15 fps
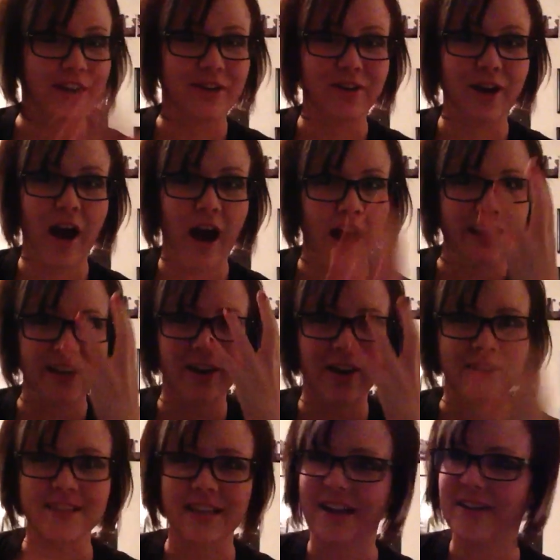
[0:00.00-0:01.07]
here, eye
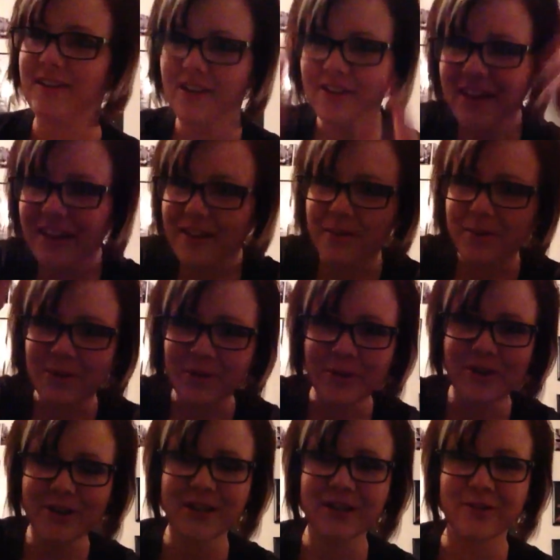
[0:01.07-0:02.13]
contact, not like
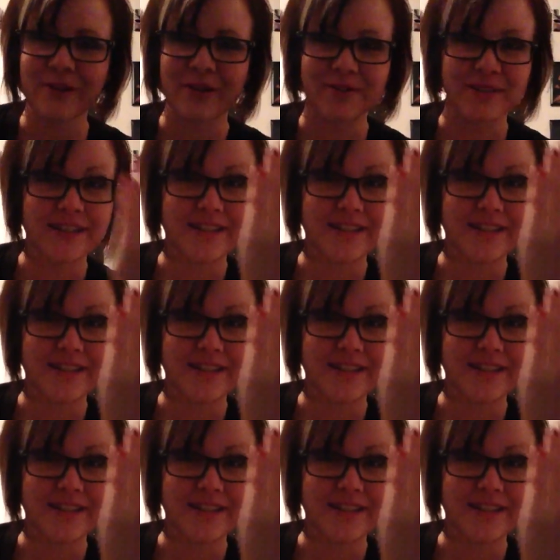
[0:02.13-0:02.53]
looking around,